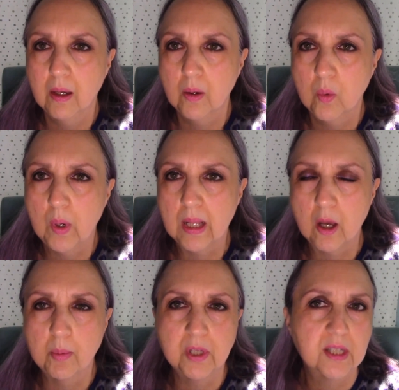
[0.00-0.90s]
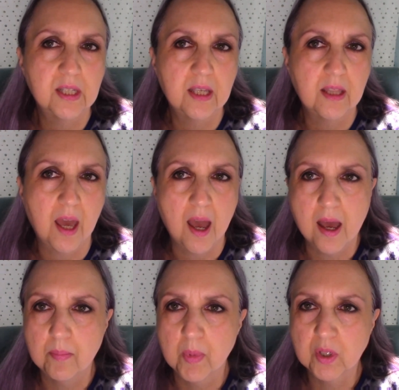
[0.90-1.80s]
Well, I hope you could see
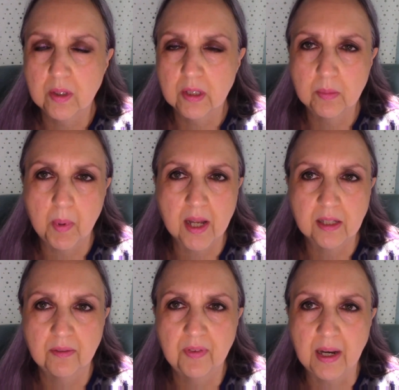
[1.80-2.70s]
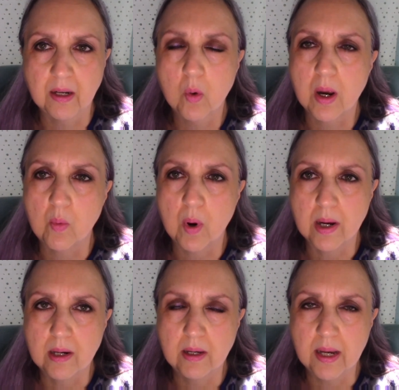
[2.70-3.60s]
that. Most of the spots have faded quite
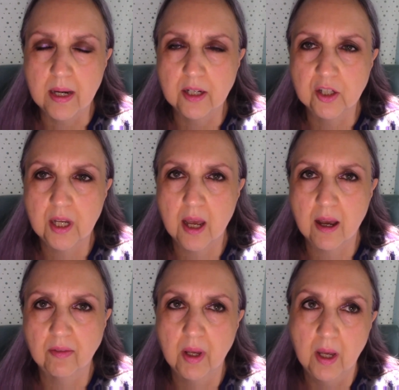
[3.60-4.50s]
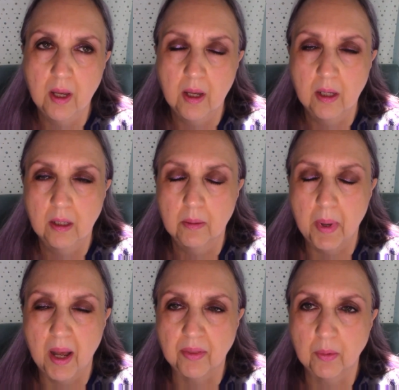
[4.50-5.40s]
well, and I just have
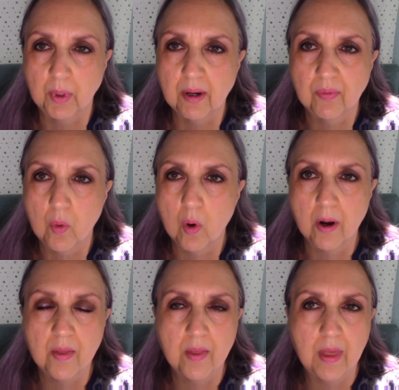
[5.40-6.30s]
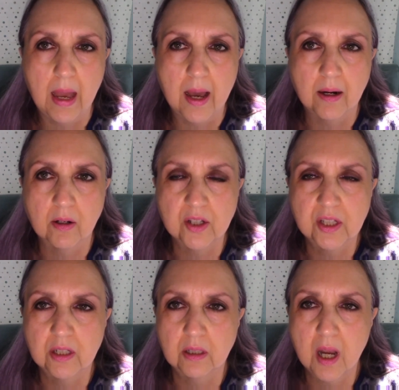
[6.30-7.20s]
about 3 or 4 that are
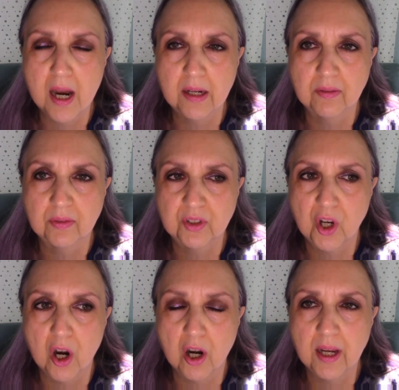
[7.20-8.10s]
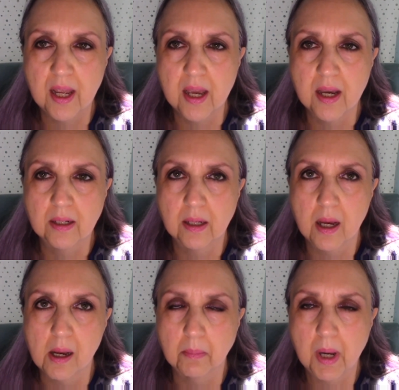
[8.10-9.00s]
still kind of dark, and
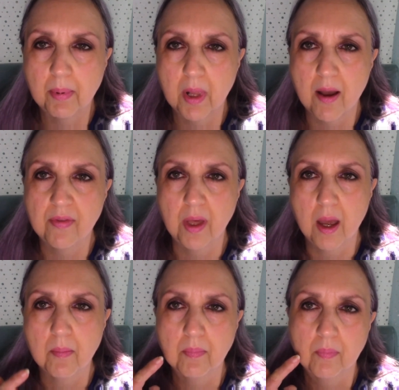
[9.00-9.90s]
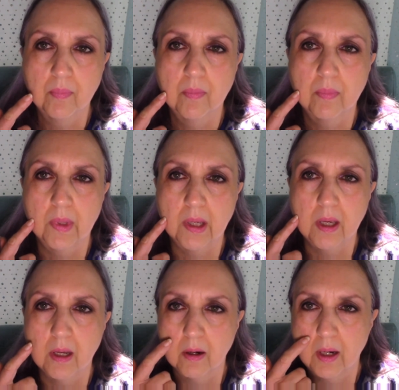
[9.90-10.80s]
a couple of them, like
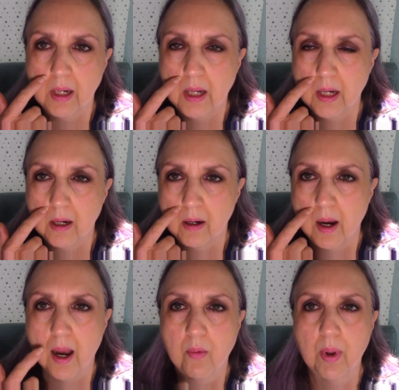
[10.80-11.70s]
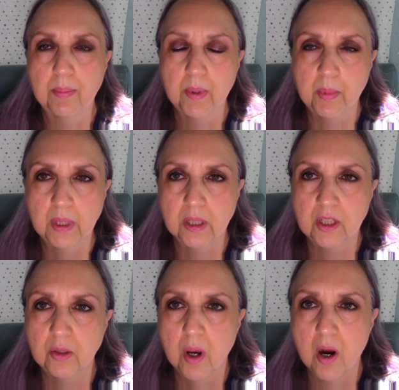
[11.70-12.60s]
here and here, I rubbed them a little
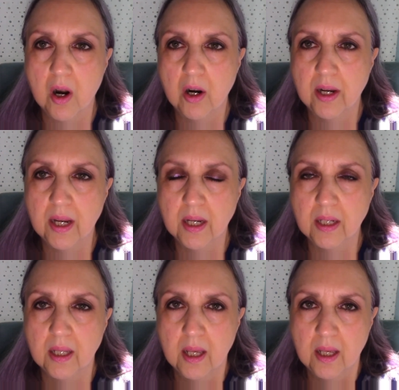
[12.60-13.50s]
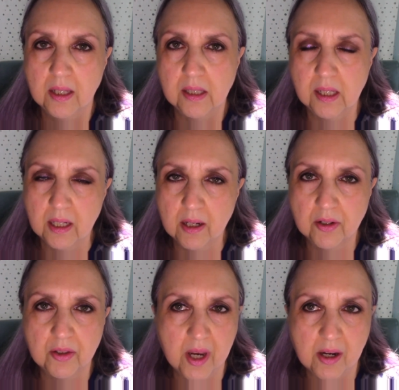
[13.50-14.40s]
too hard, and the skin
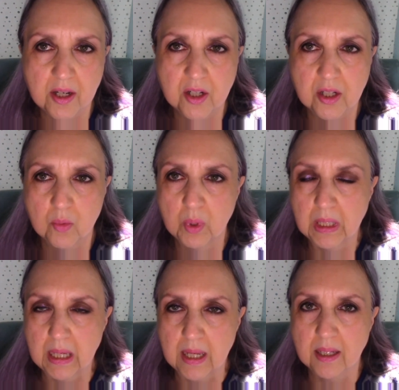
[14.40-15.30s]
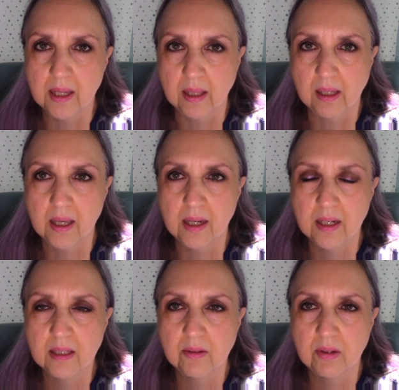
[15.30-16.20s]
under there is just really
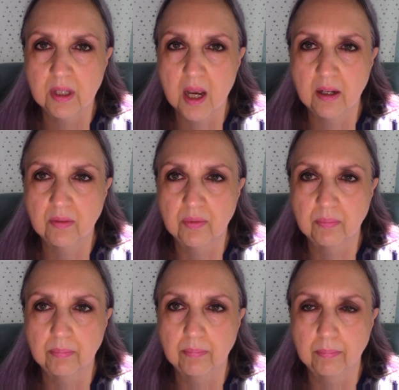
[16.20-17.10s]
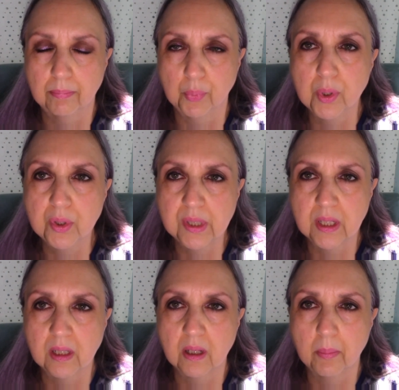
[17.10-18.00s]
delicate. It kind of bruised it
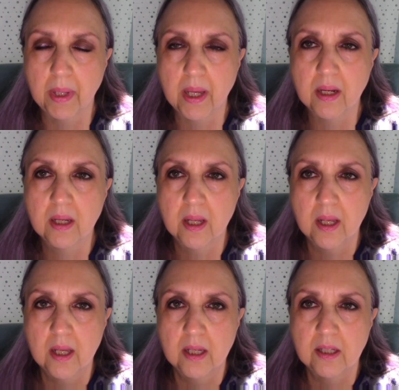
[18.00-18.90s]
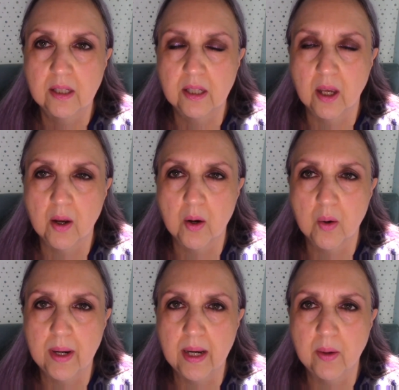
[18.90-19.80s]
a little bit. So
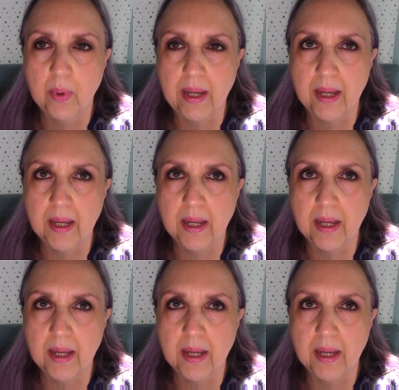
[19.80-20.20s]
anyway,